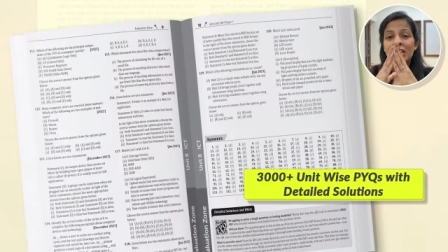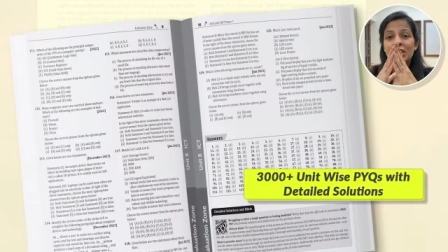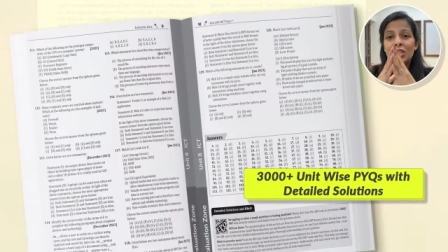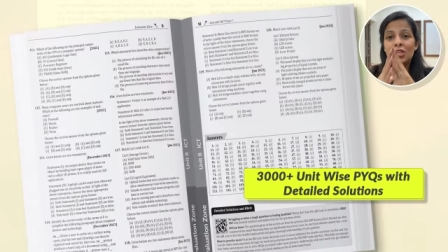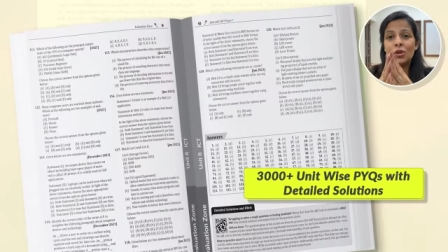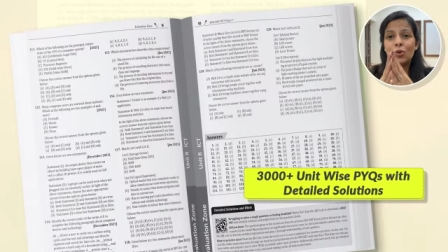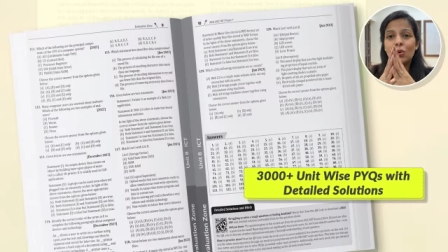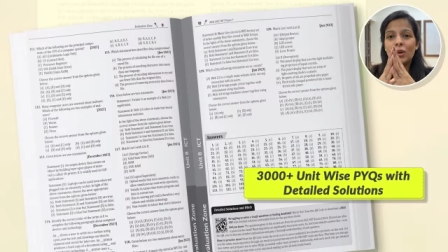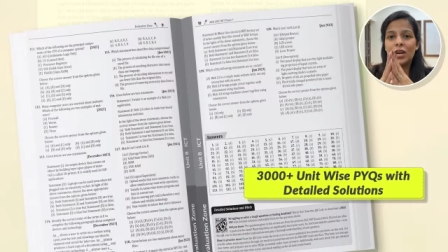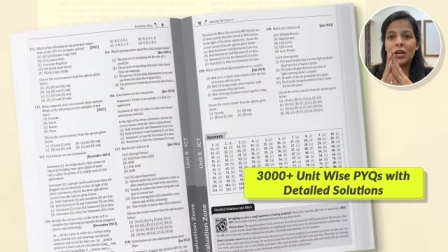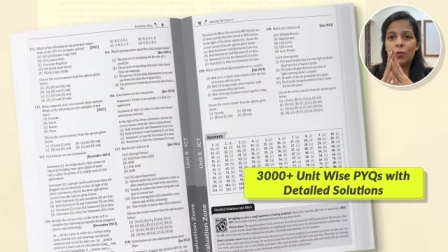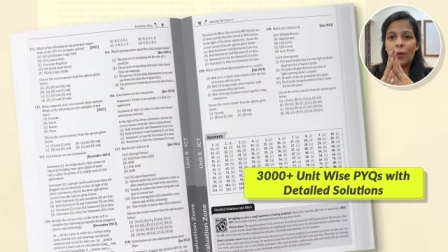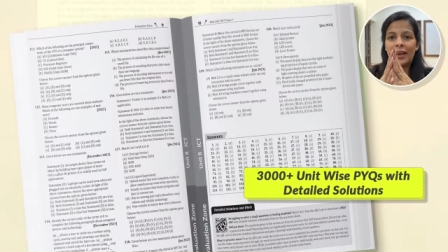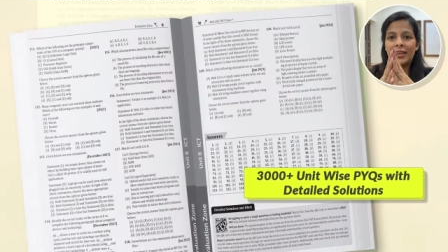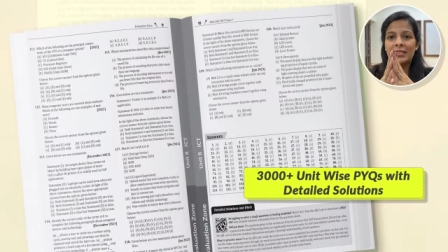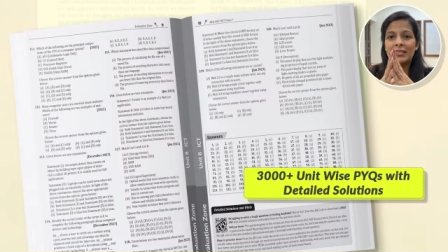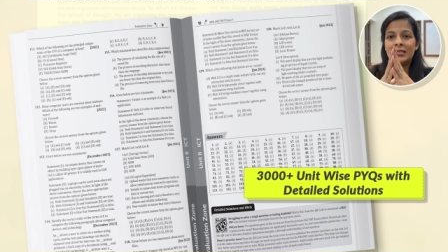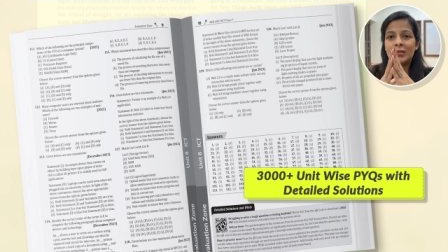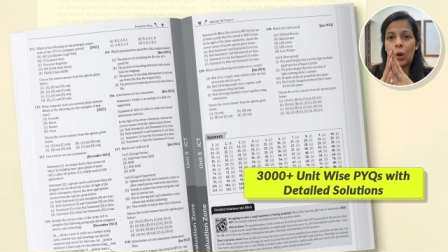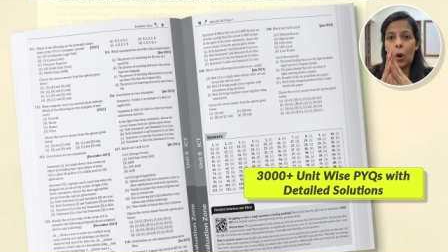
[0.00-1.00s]
unit
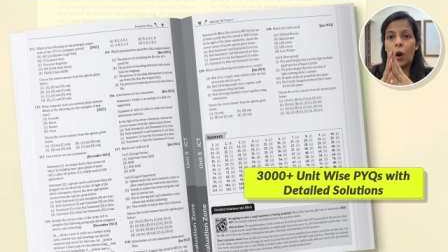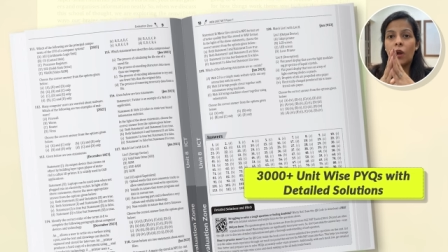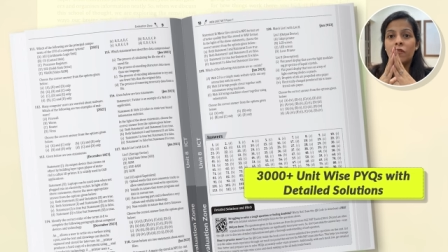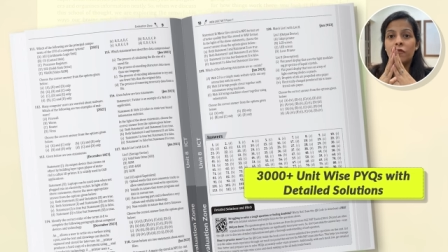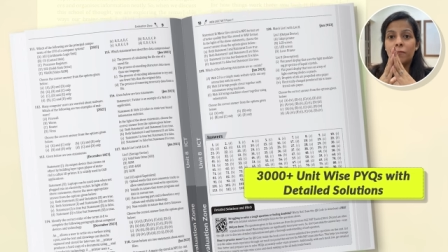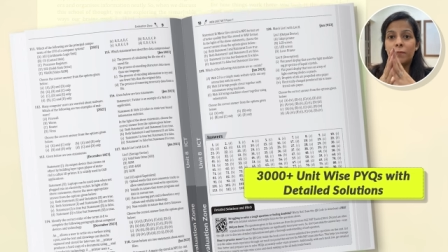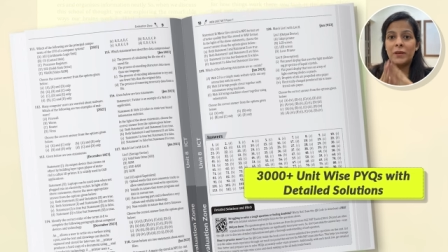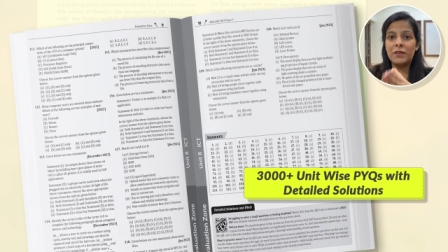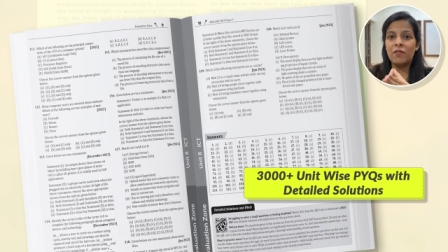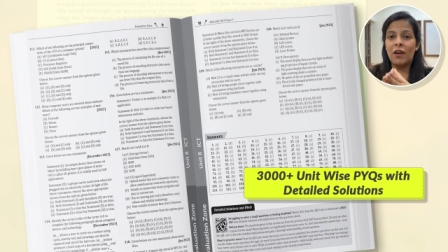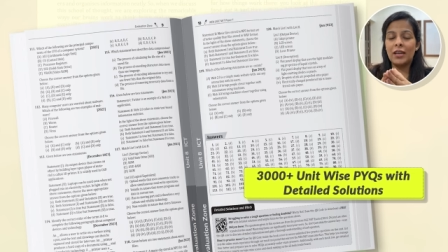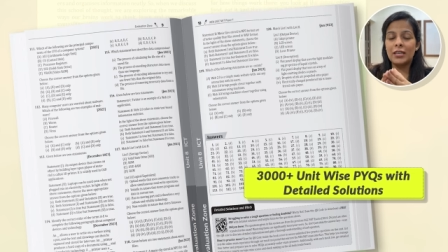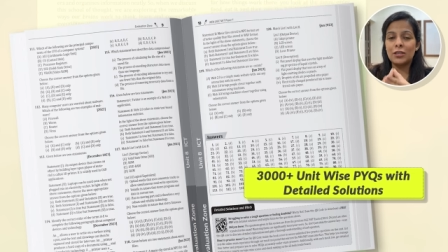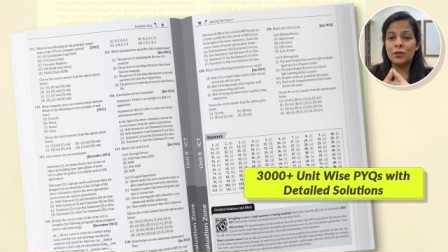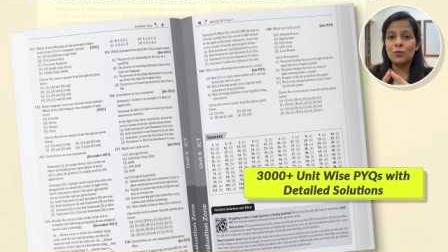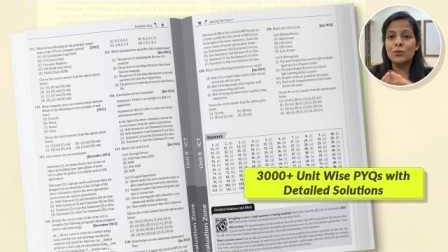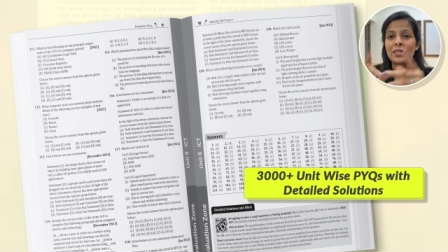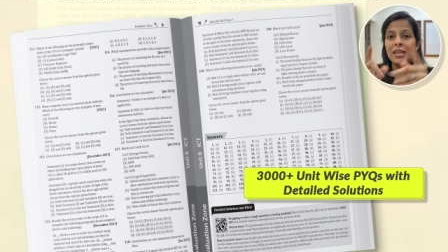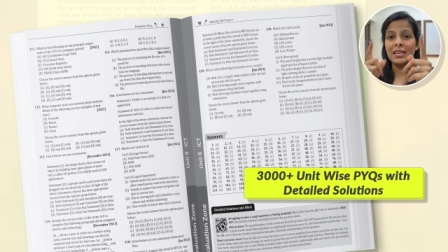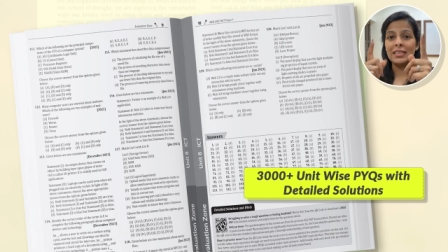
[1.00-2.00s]
wise solved
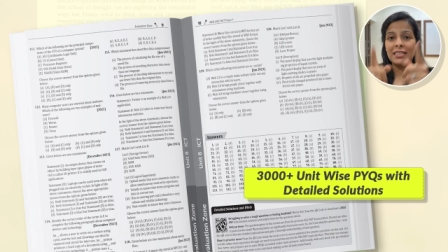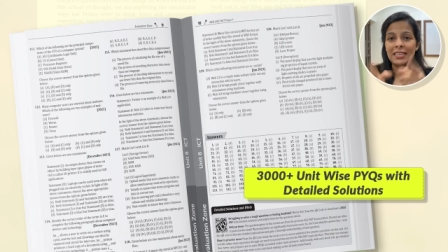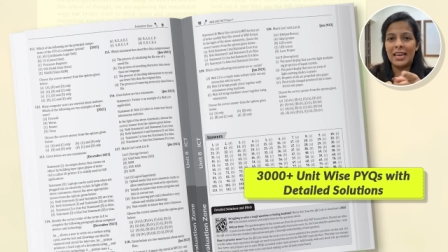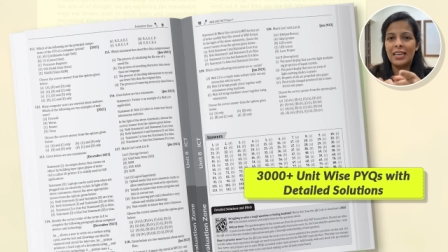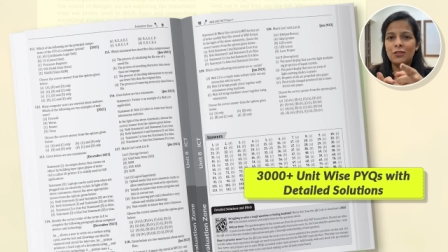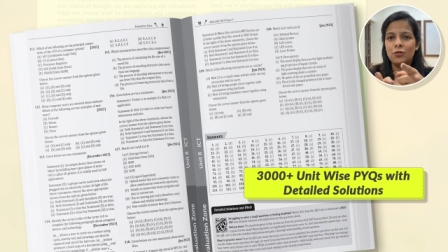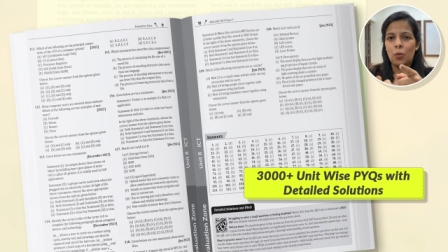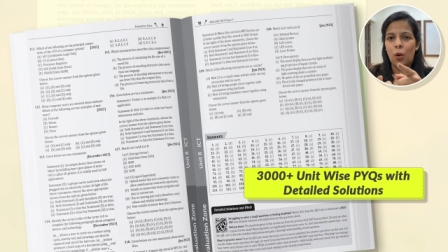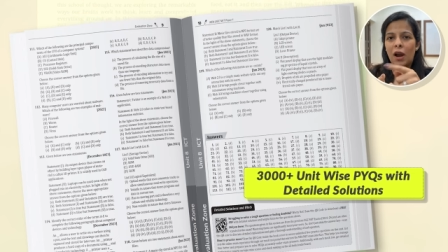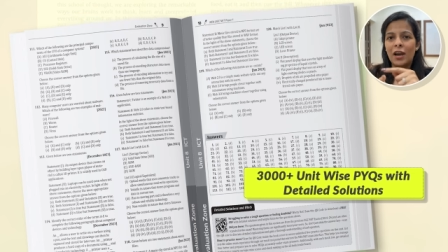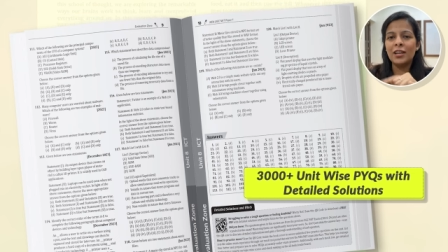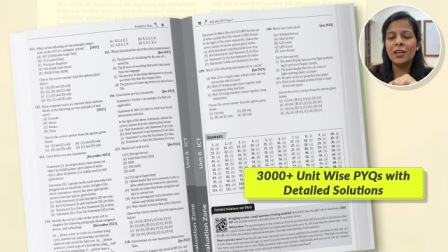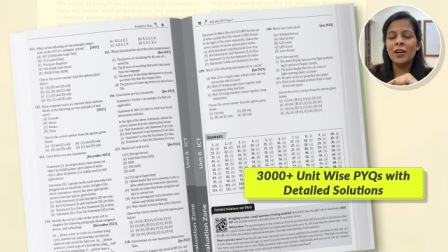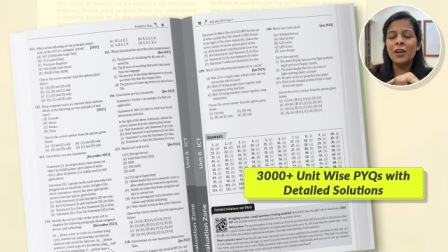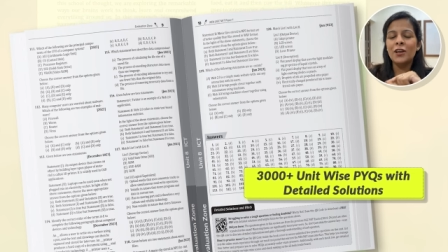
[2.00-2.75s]
pyqs and guess what